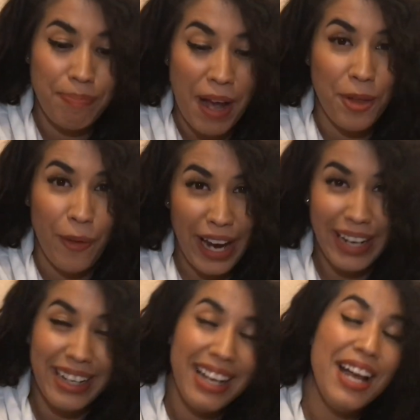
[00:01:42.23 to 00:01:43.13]
by the
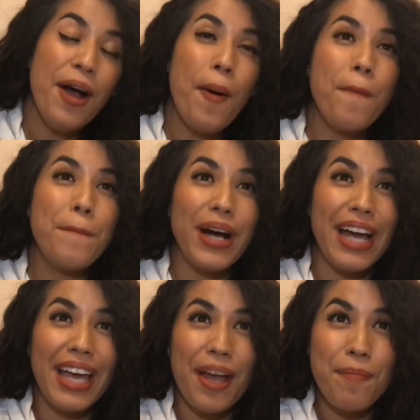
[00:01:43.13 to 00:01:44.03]
way.
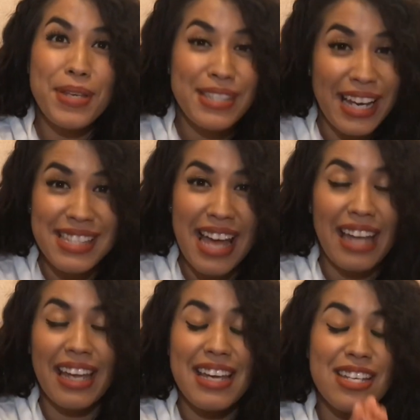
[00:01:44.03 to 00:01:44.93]
But besides
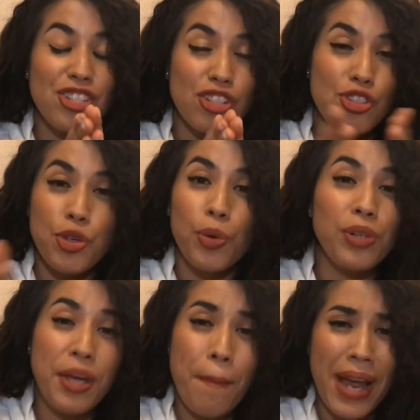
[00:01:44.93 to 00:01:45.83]
that, like, he's just
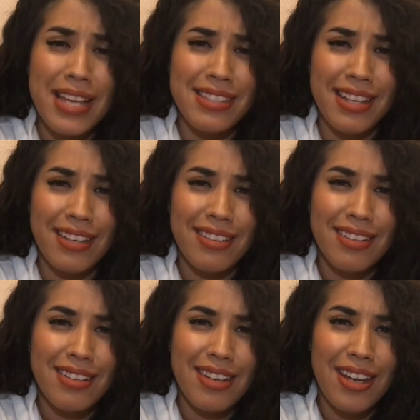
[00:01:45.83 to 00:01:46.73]
truly amazing,
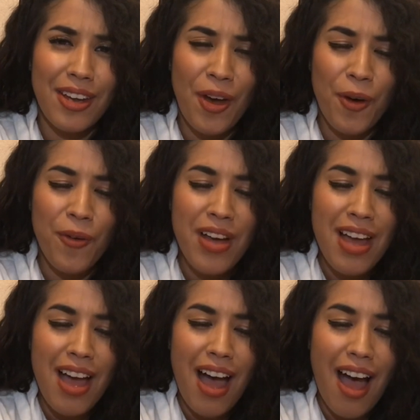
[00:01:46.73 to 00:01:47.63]
you know?
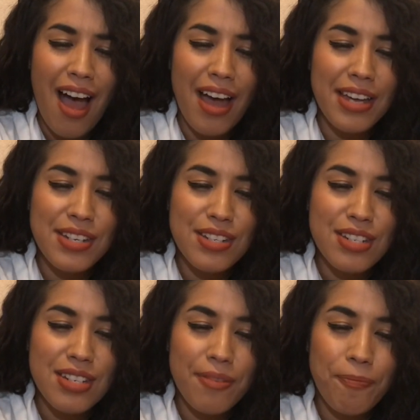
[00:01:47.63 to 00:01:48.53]
And
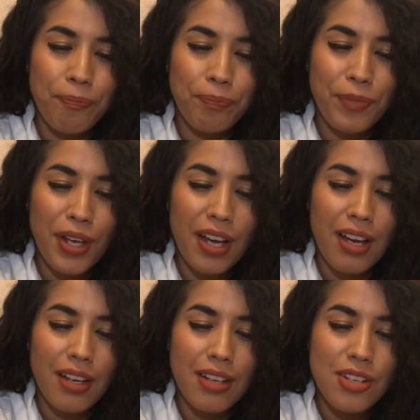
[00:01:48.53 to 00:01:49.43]

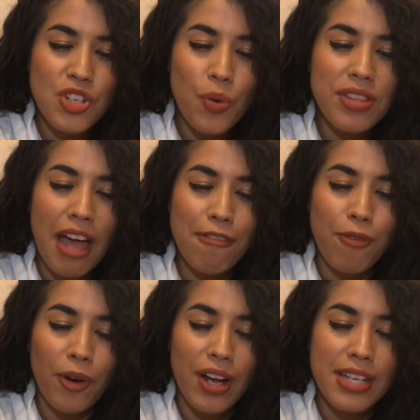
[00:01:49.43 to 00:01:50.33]
doing that
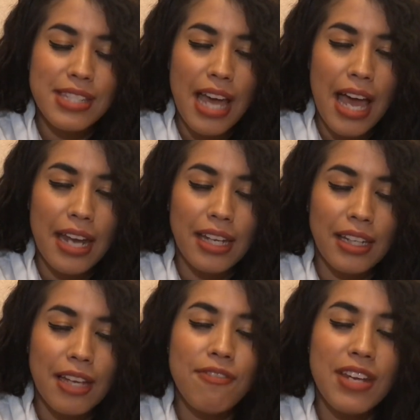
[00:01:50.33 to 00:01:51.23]
for us and
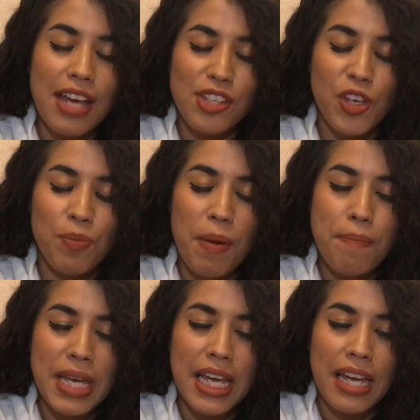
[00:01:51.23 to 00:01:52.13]
living as a
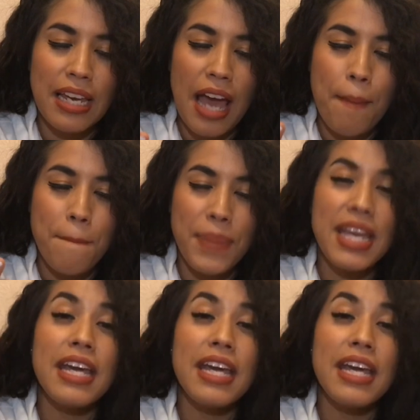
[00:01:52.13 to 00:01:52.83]
human being and